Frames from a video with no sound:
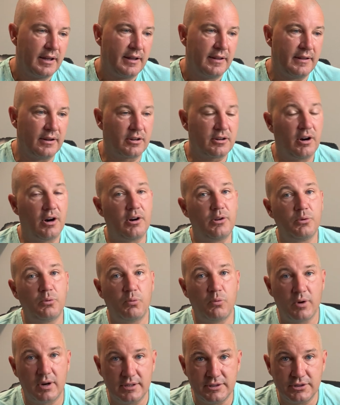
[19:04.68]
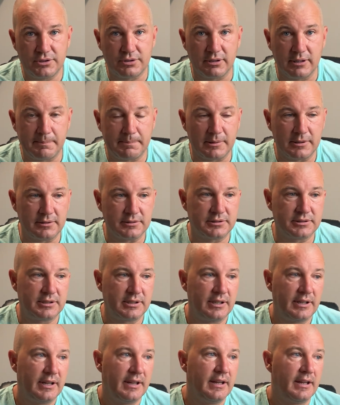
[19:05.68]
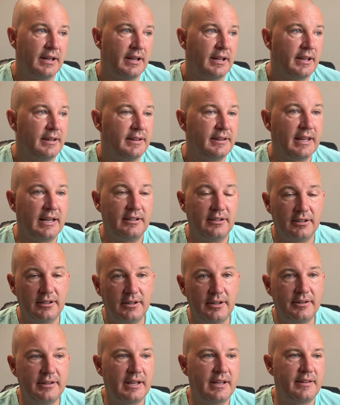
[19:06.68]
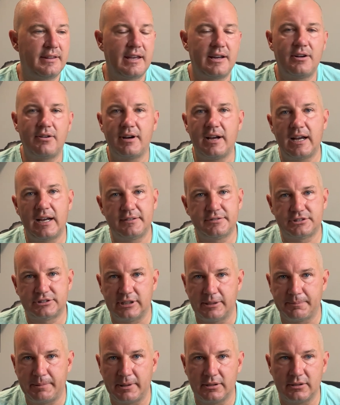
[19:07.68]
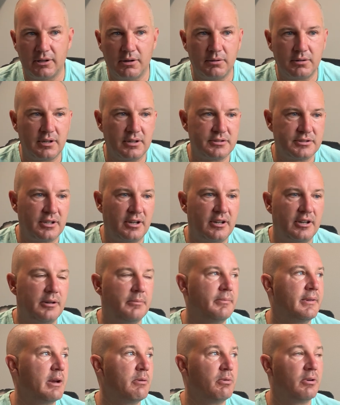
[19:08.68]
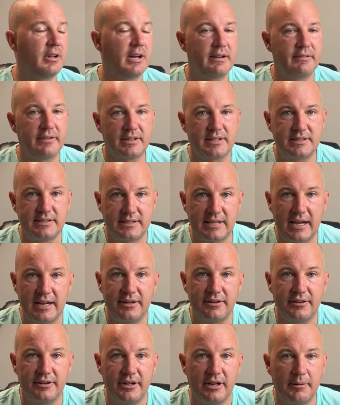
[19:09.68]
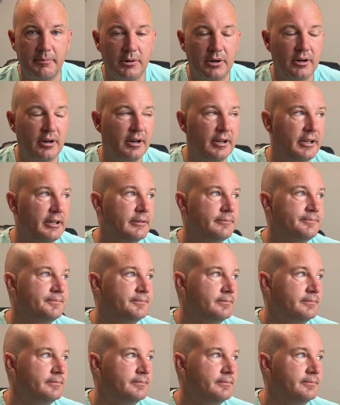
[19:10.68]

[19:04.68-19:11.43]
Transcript: They're called one trippers. They don't have shipping logos on them. They will have a container number on it.